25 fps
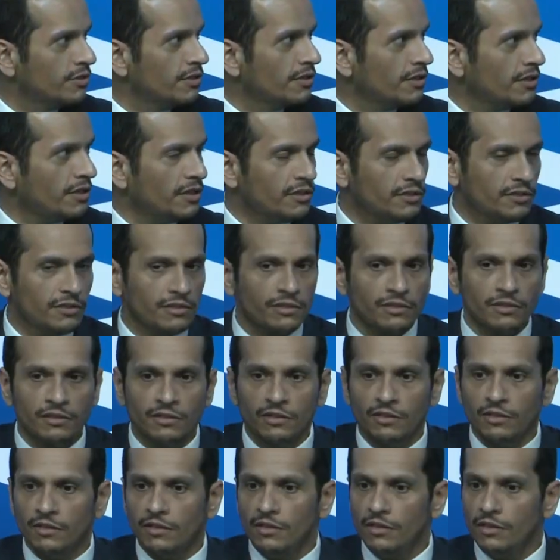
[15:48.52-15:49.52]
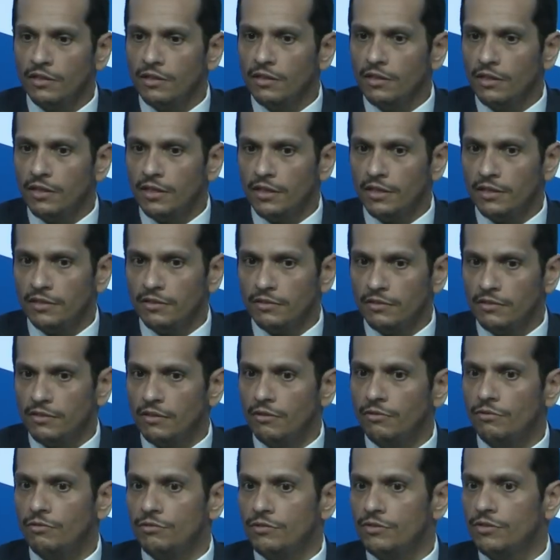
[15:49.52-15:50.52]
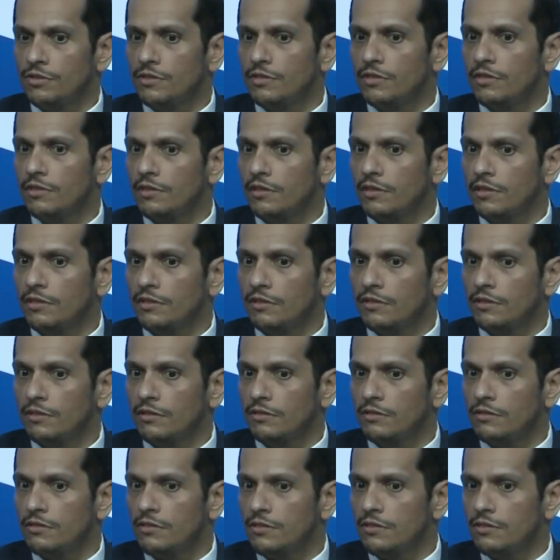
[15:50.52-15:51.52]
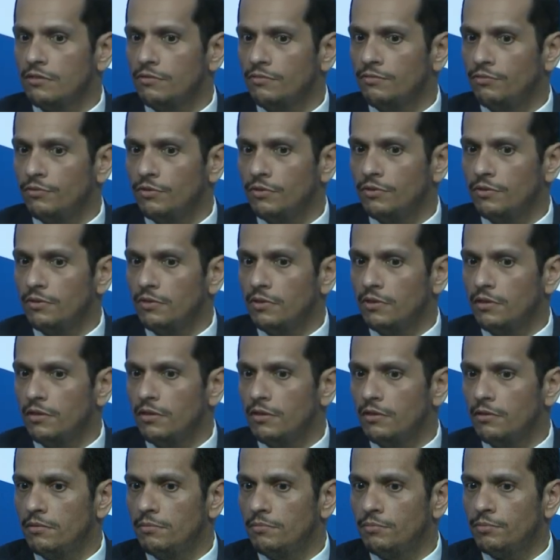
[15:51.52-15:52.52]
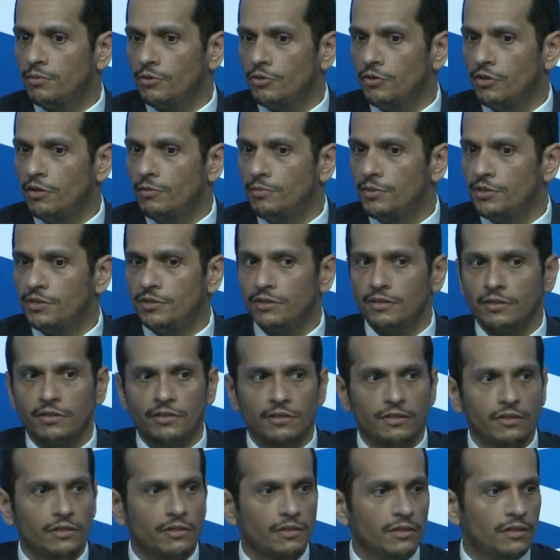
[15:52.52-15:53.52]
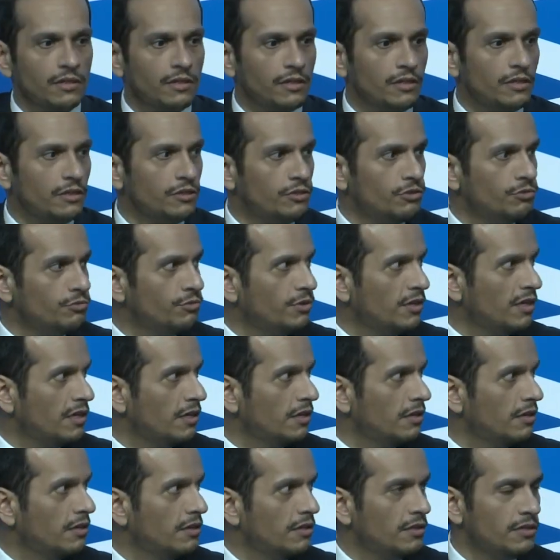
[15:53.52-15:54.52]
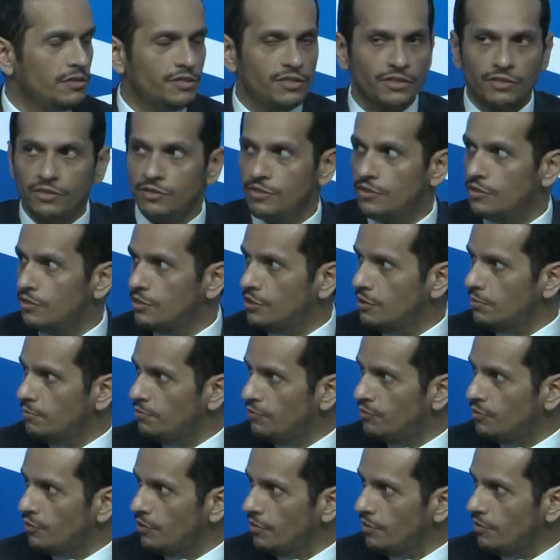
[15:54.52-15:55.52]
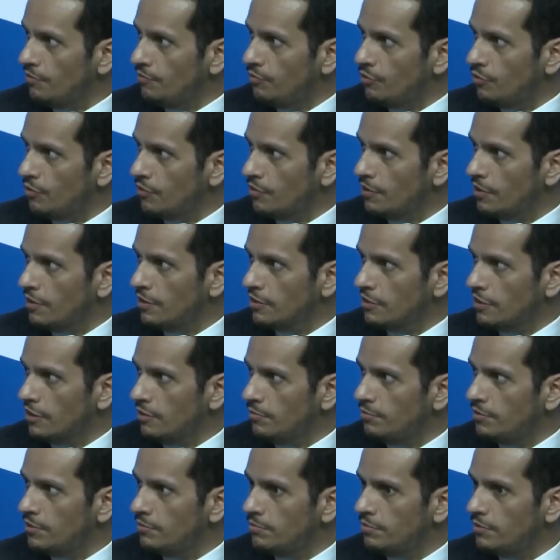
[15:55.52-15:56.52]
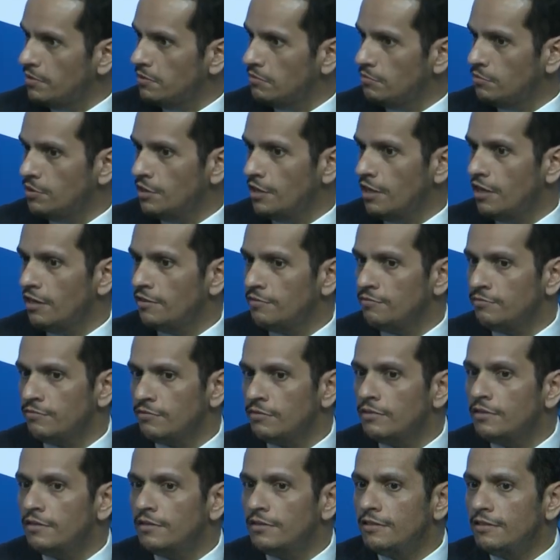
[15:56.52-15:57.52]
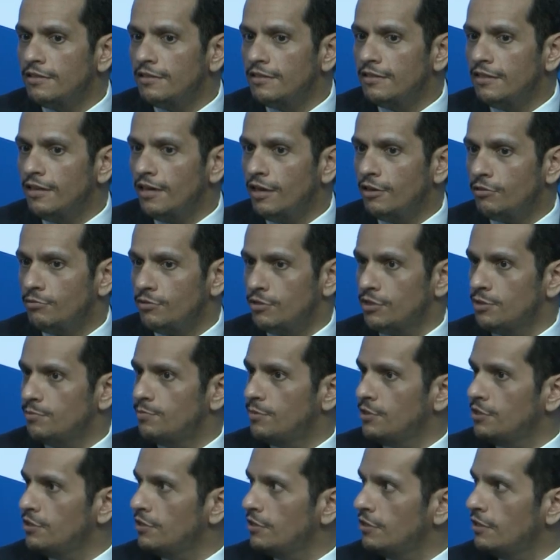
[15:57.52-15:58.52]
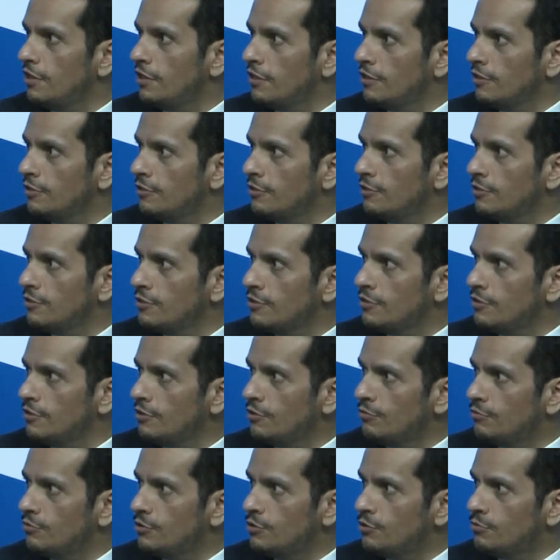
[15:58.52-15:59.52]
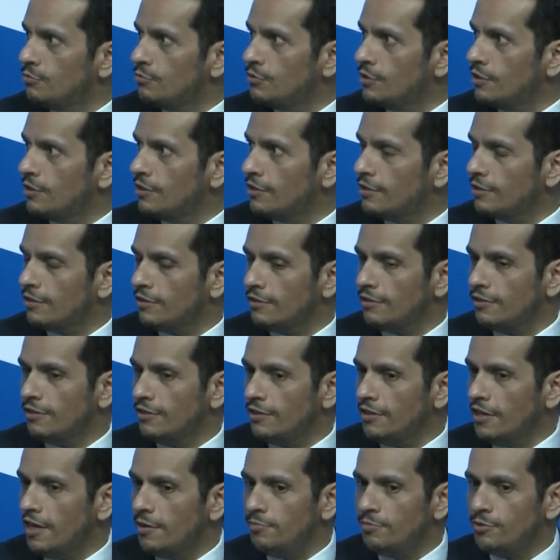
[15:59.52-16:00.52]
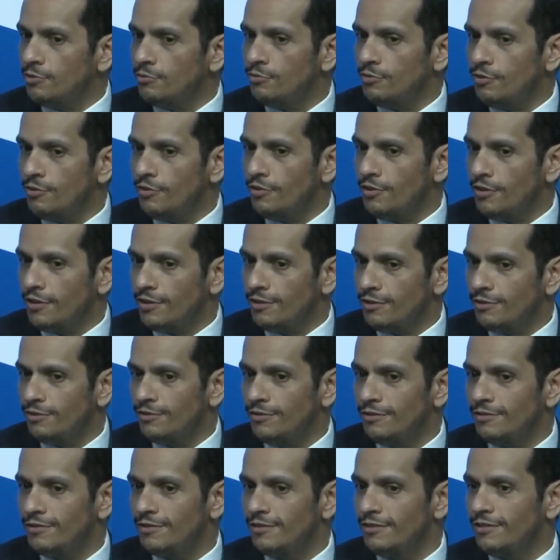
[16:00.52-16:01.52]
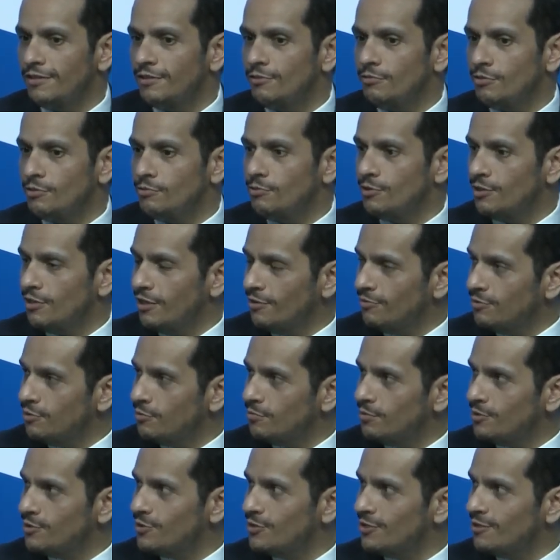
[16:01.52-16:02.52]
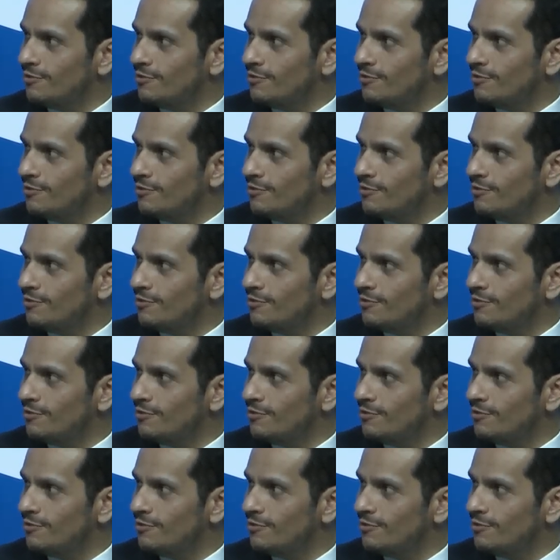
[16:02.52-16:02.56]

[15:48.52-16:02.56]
Qatar and the laws in Qatar is for, uh, prohibiting uh, dual uh, citizenship for, for the Qatari people. We have our special characteristic, which we are uh, happy with and uh, we would love to preserve.